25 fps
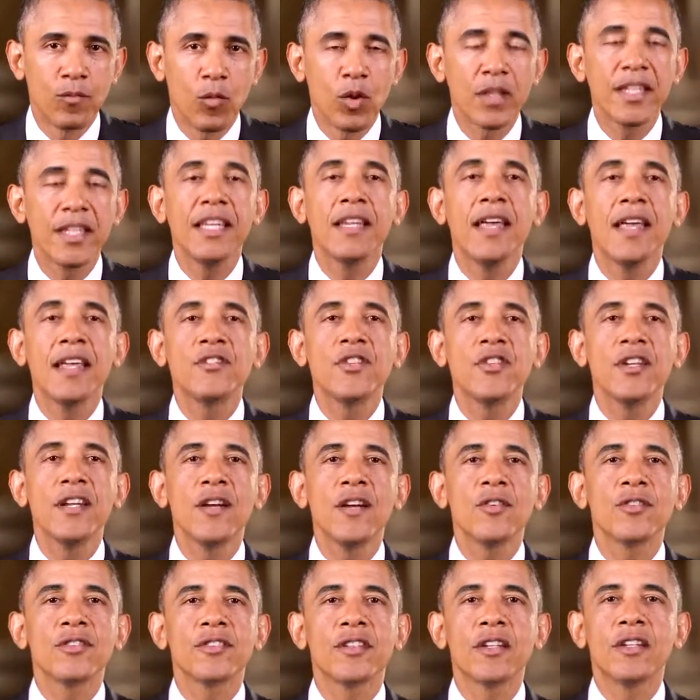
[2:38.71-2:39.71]
We'll need
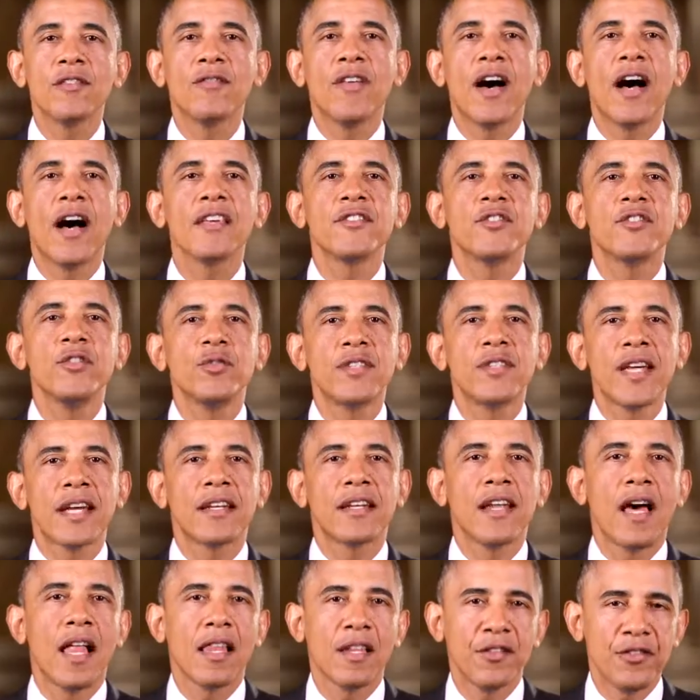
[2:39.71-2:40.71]
engineers to devise new
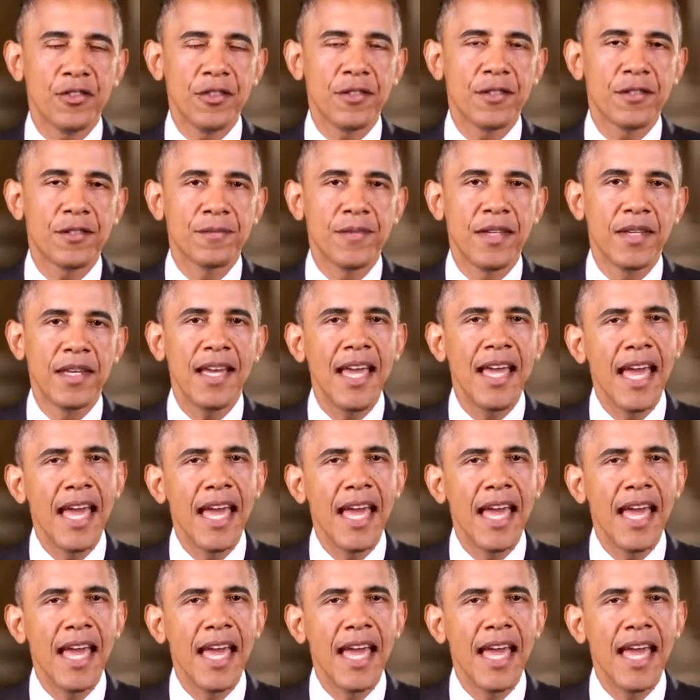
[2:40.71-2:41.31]
technologies